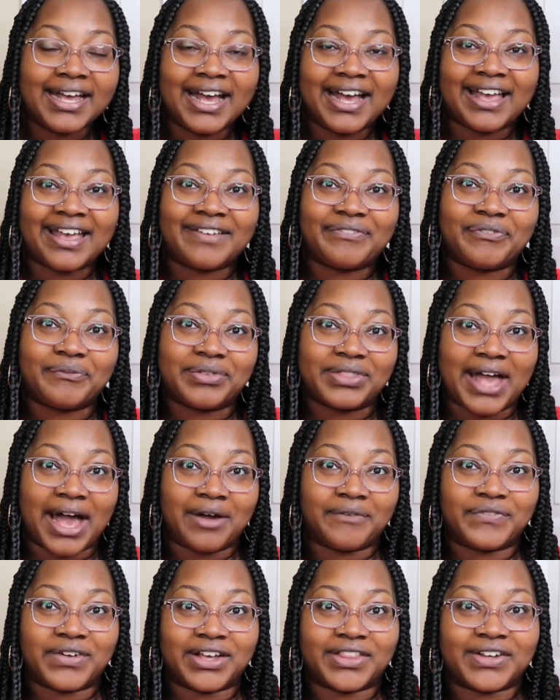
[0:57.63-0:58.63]
If
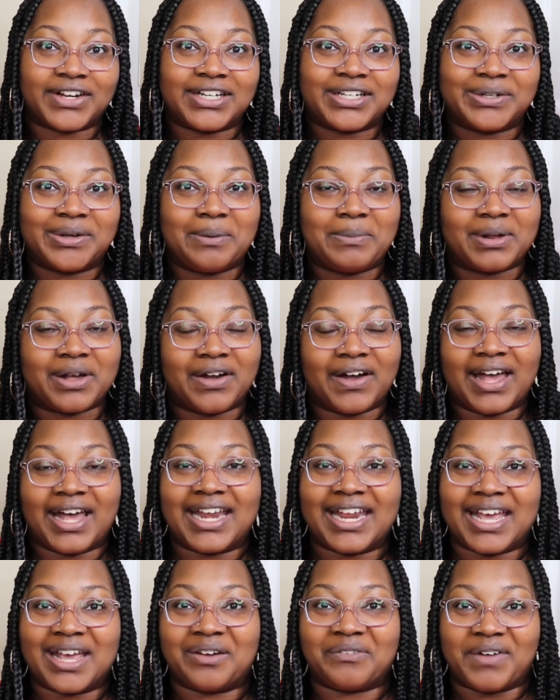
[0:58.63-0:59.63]
without further ado, I would go ahead
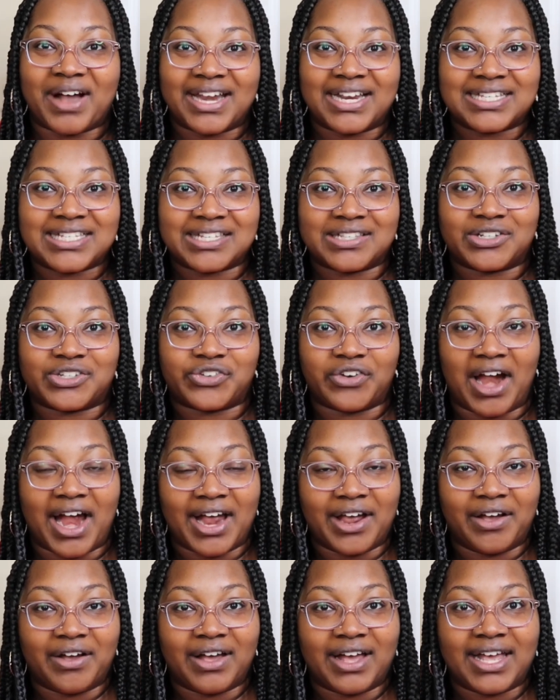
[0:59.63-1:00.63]
and get right into the
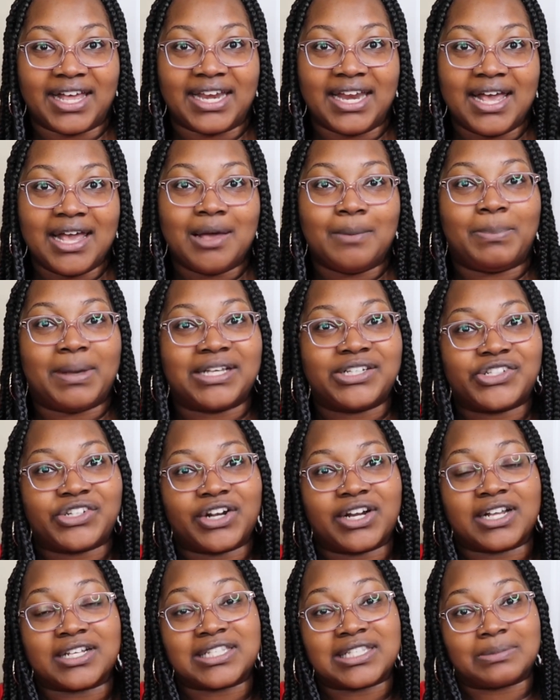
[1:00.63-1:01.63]
try on. Be sure
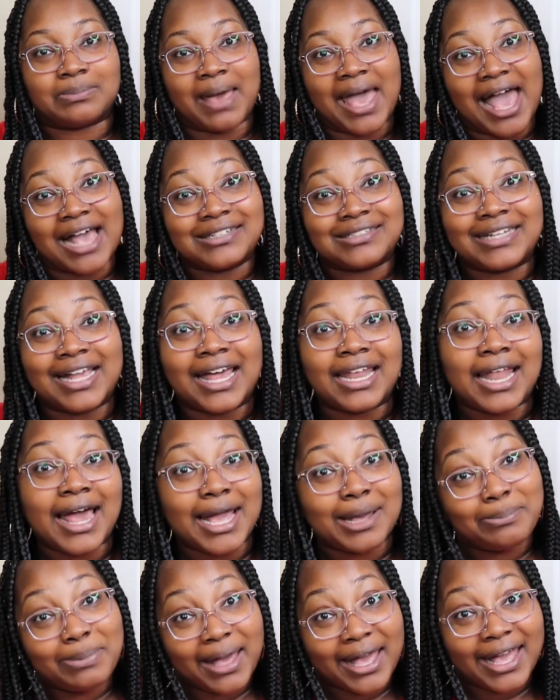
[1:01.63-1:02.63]
to smash that
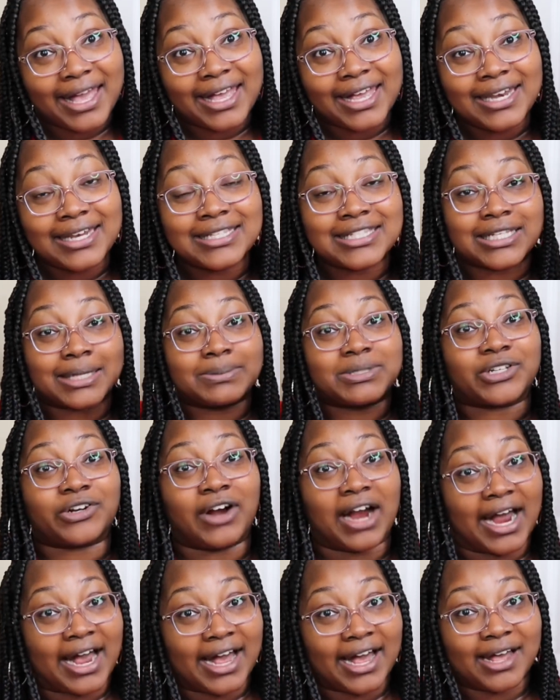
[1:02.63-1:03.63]
like button,
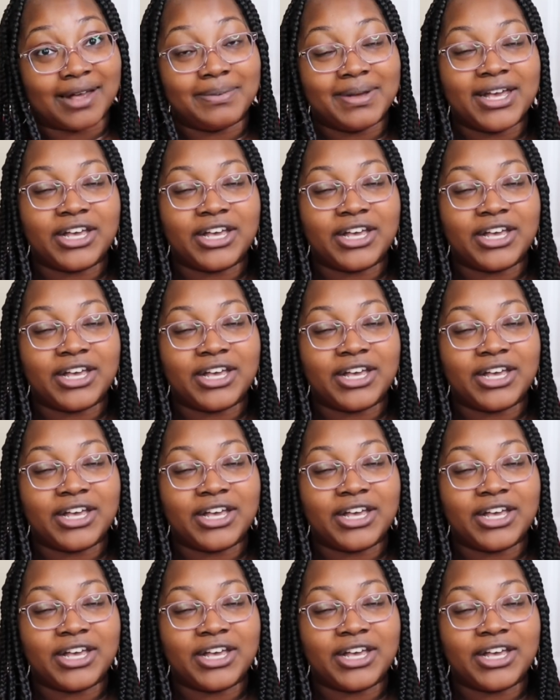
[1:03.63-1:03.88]
subscribe.